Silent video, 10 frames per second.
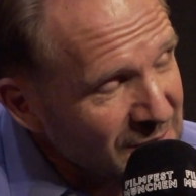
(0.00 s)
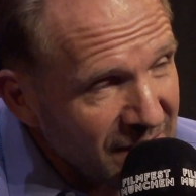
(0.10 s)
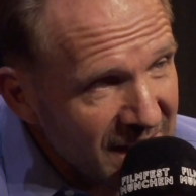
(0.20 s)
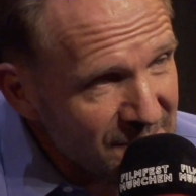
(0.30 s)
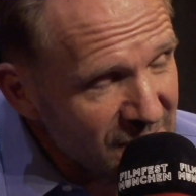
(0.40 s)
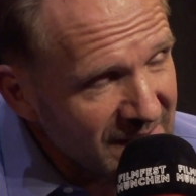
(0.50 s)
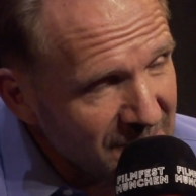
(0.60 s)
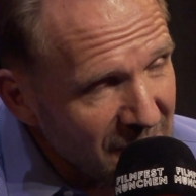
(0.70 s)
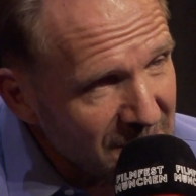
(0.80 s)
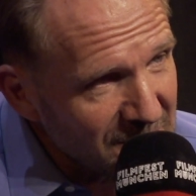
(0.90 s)
there was a very moving
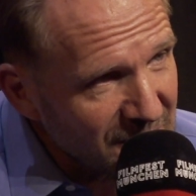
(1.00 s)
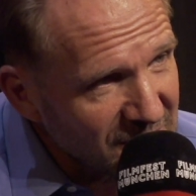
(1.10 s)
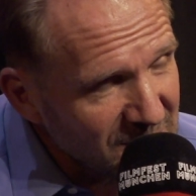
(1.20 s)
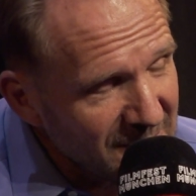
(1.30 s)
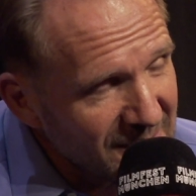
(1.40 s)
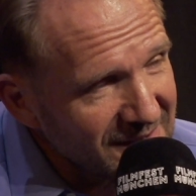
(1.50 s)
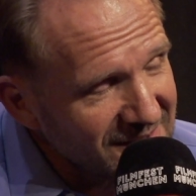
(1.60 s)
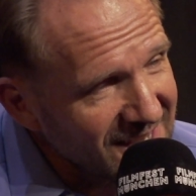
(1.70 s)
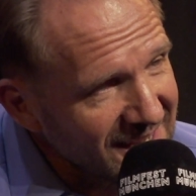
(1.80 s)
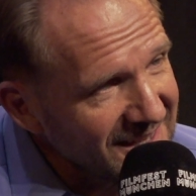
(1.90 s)
moment because we were
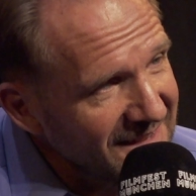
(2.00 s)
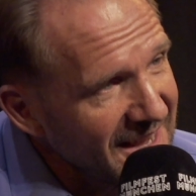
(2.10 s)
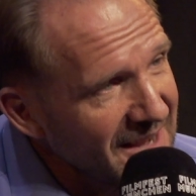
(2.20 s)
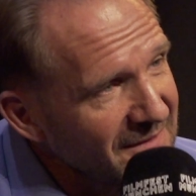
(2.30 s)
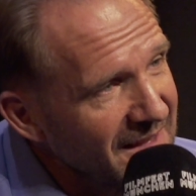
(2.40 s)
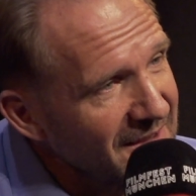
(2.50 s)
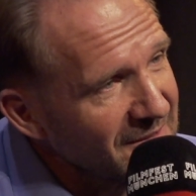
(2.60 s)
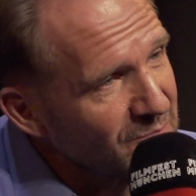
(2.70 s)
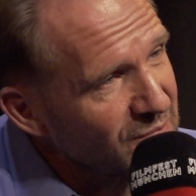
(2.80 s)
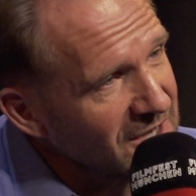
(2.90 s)
suddenly,
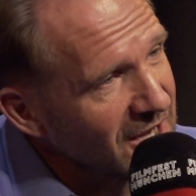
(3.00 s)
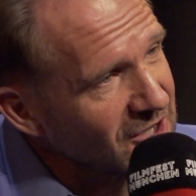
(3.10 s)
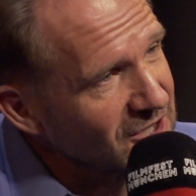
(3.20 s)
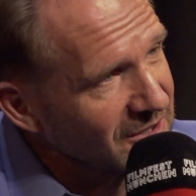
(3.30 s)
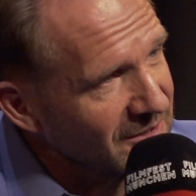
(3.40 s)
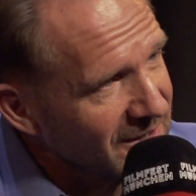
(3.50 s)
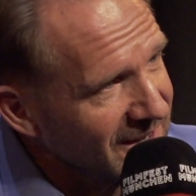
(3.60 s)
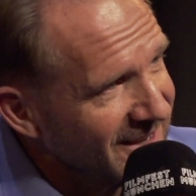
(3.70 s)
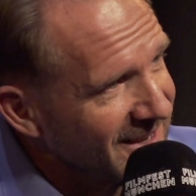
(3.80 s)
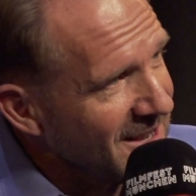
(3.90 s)
the production
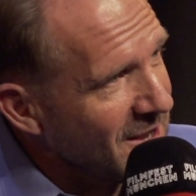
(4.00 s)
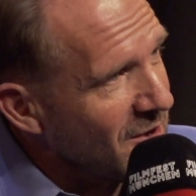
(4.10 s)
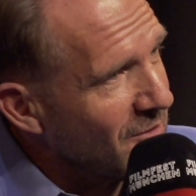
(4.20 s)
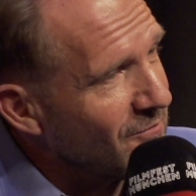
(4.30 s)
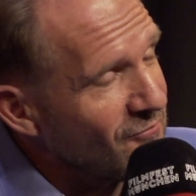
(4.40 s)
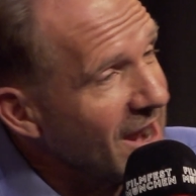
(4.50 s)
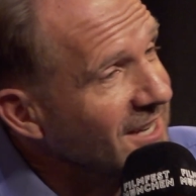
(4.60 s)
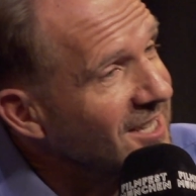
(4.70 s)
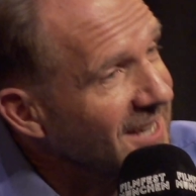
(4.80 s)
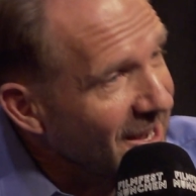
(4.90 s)

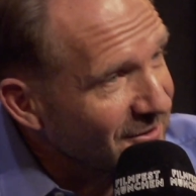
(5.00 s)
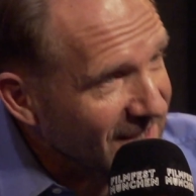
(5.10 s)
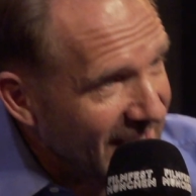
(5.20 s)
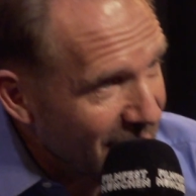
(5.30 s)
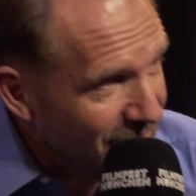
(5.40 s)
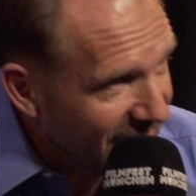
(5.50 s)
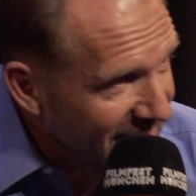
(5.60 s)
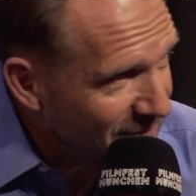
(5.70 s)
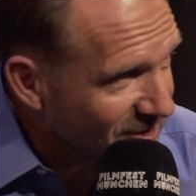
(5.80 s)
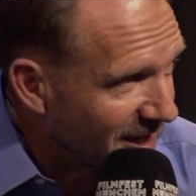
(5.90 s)
rented out the
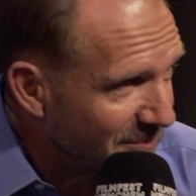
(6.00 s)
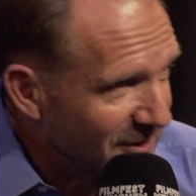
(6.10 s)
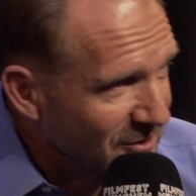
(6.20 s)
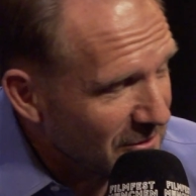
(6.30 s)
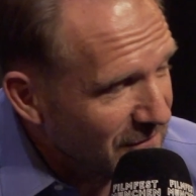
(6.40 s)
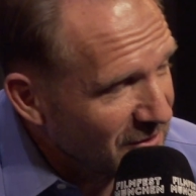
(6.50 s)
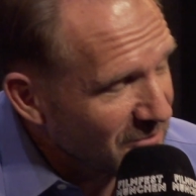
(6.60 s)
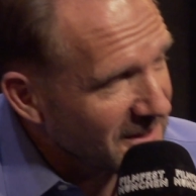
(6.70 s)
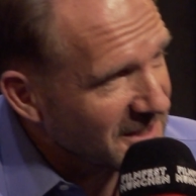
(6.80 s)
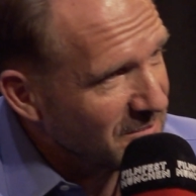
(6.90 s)
cafe, which I'd been to a few
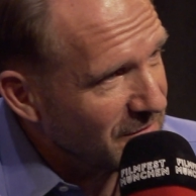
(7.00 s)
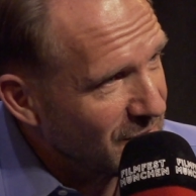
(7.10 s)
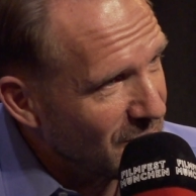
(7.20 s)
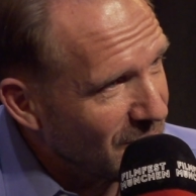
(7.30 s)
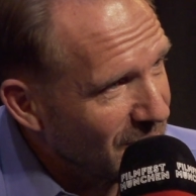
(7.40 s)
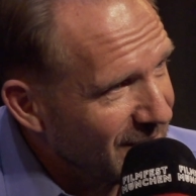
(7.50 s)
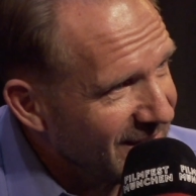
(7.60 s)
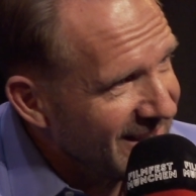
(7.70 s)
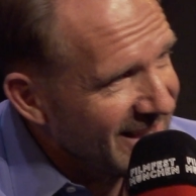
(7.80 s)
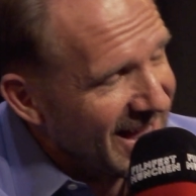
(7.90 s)
weeks before,
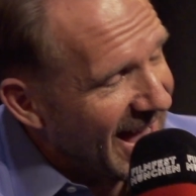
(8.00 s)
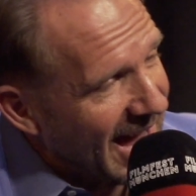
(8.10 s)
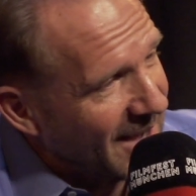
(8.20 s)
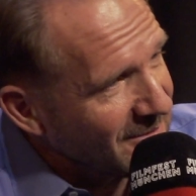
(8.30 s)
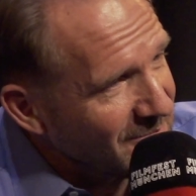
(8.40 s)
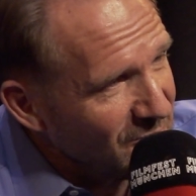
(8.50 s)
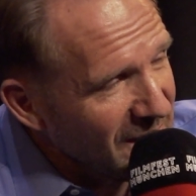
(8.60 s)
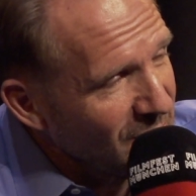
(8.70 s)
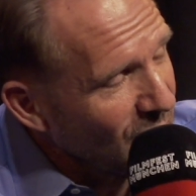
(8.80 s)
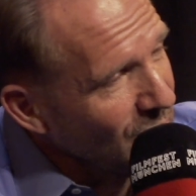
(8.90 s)
and
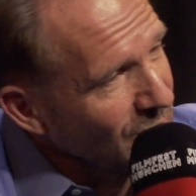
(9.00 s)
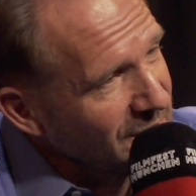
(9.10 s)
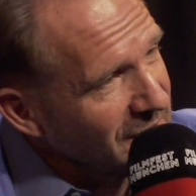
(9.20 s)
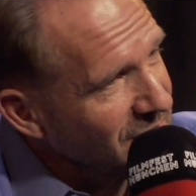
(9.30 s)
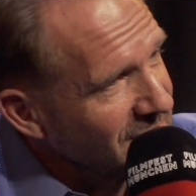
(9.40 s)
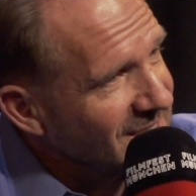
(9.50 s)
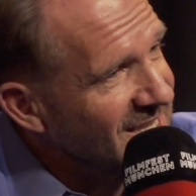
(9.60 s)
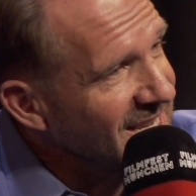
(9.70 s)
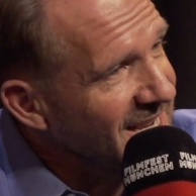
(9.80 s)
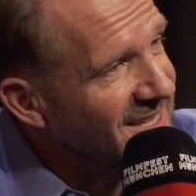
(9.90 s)
we were all given
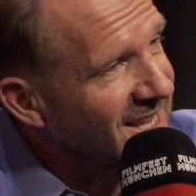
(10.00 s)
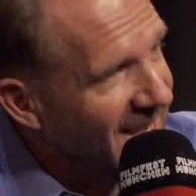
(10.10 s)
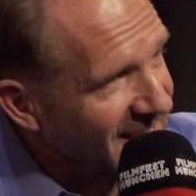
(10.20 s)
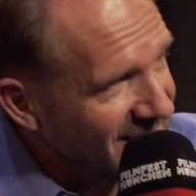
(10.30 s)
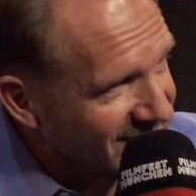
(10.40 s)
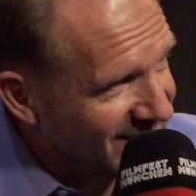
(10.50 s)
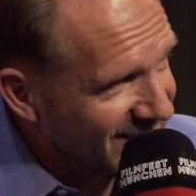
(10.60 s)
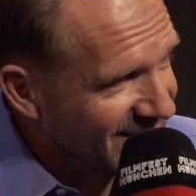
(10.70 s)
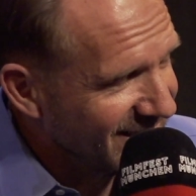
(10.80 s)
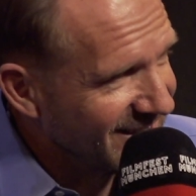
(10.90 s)
tea and cakes.